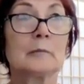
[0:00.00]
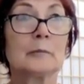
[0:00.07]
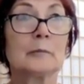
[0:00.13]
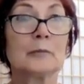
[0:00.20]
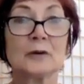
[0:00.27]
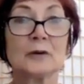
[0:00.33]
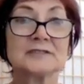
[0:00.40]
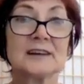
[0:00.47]

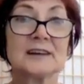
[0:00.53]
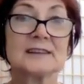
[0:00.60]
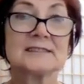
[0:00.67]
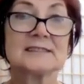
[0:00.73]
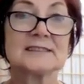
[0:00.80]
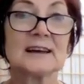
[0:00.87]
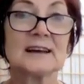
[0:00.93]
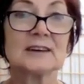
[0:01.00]

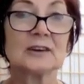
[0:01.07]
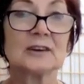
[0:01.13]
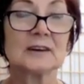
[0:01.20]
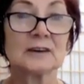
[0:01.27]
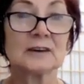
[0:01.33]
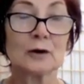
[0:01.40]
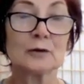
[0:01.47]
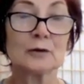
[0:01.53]
processes that you
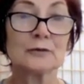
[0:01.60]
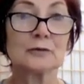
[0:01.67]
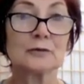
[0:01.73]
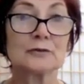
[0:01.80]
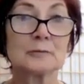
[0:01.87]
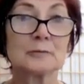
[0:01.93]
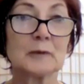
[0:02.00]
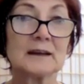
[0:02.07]
can go through
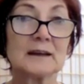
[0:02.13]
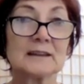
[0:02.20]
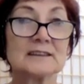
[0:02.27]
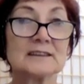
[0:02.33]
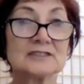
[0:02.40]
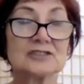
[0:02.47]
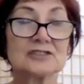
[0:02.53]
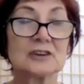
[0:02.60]
to make
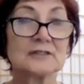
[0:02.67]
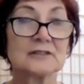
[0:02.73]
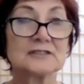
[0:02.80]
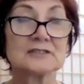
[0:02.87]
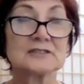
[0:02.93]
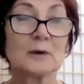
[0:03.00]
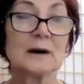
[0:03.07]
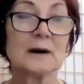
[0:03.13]
these shifts
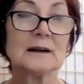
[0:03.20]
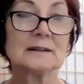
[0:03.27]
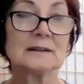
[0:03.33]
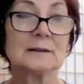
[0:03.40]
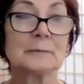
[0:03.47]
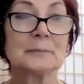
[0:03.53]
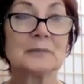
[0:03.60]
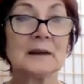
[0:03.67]
as
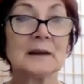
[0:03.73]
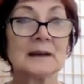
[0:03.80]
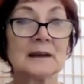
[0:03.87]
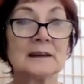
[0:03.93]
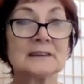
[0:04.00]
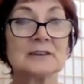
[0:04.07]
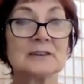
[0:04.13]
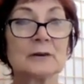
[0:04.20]
well.
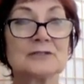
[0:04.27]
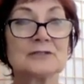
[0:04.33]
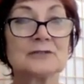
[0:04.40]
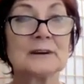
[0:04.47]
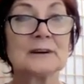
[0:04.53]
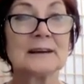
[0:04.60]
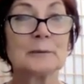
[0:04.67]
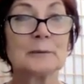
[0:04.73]
So it's
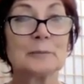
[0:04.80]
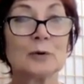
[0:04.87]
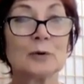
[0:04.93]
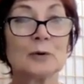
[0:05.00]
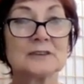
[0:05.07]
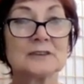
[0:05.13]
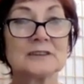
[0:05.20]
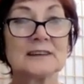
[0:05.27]
really
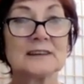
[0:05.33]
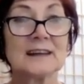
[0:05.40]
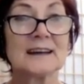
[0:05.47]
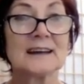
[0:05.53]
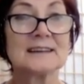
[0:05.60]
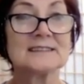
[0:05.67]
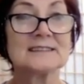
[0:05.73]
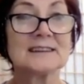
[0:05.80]
important
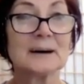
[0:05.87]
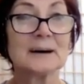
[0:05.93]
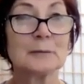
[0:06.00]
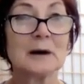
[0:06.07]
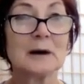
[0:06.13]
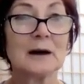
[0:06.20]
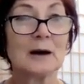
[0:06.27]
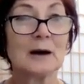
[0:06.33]
that
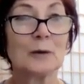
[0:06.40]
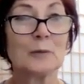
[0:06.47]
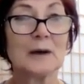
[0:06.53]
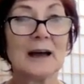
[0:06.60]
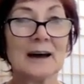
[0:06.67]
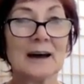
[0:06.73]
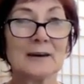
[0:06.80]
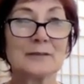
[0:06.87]
we
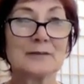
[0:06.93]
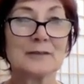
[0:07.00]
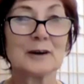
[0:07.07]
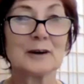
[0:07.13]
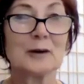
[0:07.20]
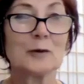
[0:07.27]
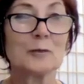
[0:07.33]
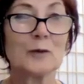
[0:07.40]
have
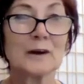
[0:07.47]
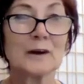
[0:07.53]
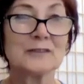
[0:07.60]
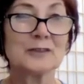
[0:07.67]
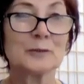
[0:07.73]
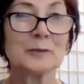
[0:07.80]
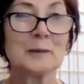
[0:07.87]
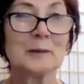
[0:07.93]

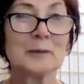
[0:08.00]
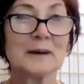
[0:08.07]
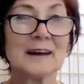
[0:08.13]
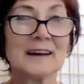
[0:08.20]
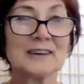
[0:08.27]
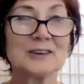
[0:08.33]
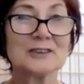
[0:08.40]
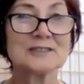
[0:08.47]
wonderful people
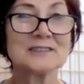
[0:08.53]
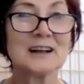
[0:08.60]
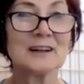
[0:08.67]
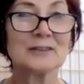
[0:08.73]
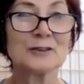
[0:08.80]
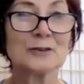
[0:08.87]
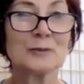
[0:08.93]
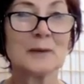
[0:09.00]
like yourself
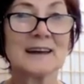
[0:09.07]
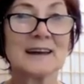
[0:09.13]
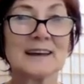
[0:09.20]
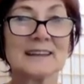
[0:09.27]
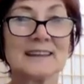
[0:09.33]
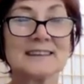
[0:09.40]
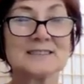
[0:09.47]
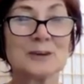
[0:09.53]
who are
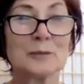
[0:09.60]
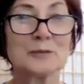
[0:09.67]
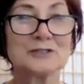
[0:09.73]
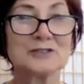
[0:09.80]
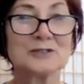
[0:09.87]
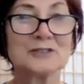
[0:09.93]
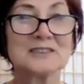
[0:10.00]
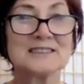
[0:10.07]
making these
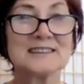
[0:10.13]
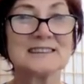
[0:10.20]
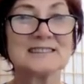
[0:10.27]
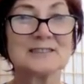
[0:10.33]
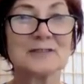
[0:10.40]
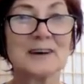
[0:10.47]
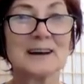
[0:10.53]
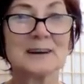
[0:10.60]
opportunities
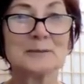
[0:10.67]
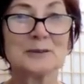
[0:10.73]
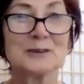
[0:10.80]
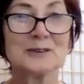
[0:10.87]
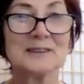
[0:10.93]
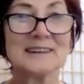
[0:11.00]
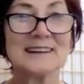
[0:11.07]
available.